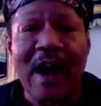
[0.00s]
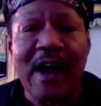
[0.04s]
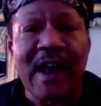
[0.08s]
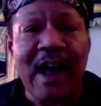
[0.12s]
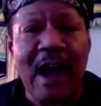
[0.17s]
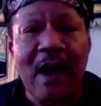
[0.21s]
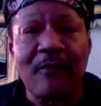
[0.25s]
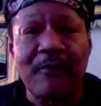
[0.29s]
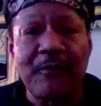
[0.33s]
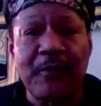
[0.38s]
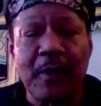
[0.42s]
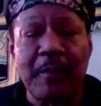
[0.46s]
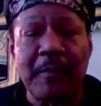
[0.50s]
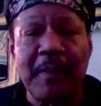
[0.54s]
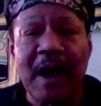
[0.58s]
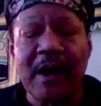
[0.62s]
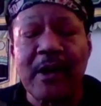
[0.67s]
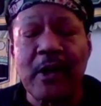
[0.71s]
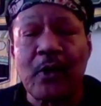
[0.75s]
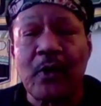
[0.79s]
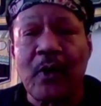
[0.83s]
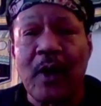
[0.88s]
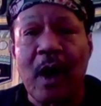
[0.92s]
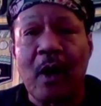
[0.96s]
out from
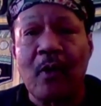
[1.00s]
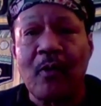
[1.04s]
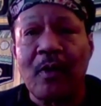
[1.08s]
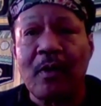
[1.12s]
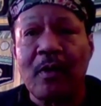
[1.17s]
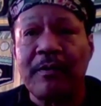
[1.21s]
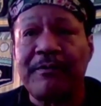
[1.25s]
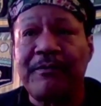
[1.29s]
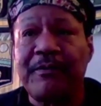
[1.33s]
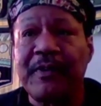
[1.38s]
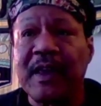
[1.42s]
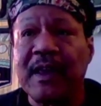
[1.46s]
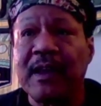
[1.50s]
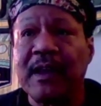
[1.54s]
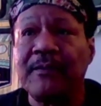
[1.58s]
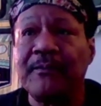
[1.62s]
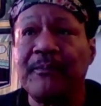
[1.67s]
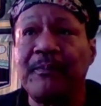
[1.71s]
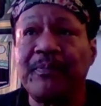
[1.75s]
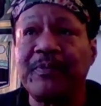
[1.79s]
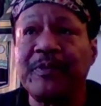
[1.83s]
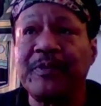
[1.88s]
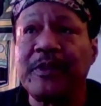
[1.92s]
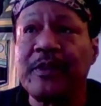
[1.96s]
under our feet
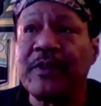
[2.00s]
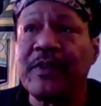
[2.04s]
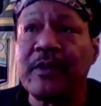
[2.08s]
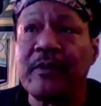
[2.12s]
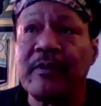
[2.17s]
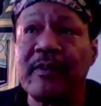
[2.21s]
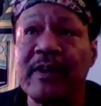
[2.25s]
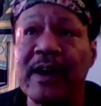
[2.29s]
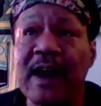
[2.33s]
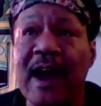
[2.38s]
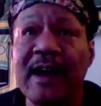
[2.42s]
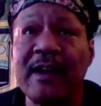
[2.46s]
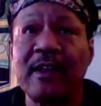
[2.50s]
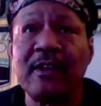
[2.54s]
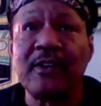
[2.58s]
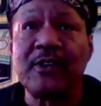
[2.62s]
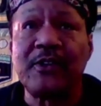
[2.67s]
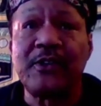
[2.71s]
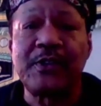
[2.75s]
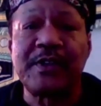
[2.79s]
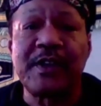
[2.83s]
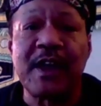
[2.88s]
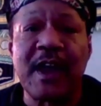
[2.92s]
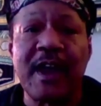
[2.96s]
to the United
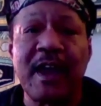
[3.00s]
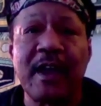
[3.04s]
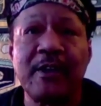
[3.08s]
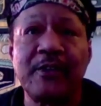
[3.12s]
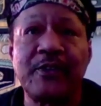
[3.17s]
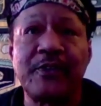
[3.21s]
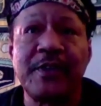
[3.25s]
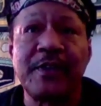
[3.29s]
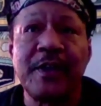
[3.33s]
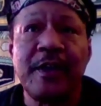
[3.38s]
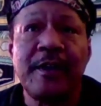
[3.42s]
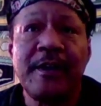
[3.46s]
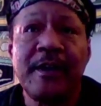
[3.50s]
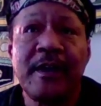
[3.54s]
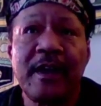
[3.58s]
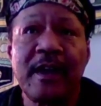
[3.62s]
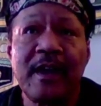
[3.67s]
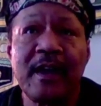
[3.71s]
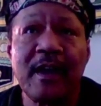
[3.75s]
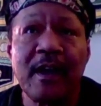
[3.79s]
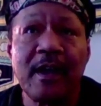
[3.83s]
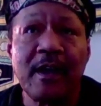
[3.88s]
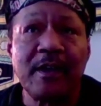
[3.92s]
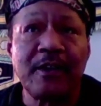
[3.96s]
States.
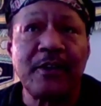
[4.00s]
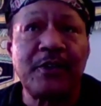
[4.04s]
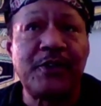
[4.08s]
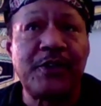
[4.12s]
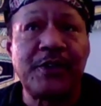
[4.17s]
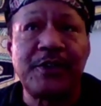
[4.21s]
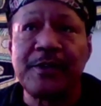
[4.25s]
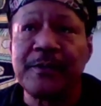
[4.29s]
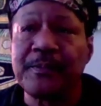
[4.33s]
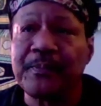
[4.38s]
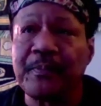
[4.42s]
It's